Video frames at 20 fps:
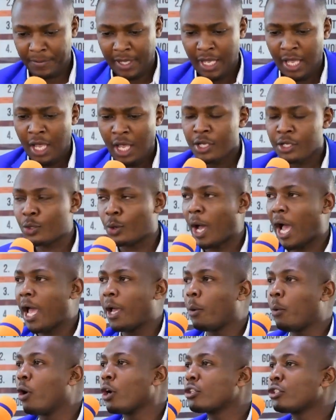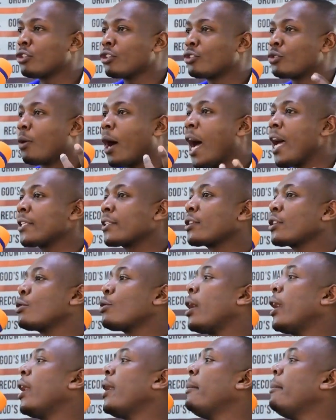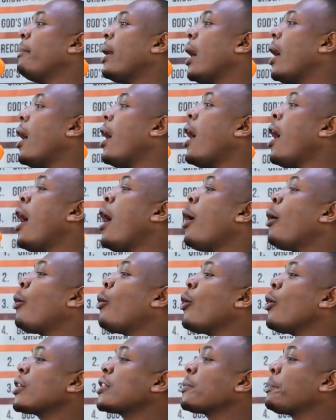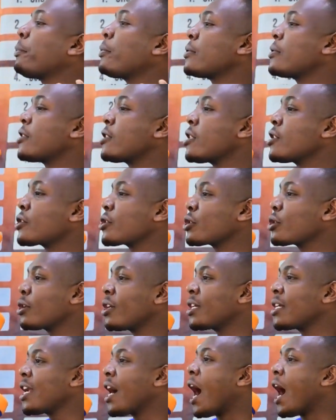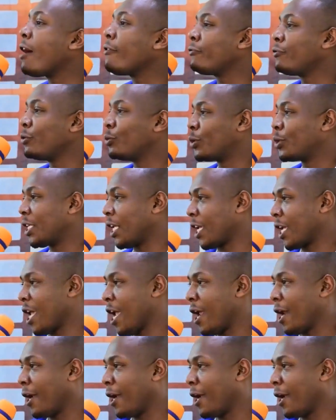So I want you to ask your neighbor, what position have you taken?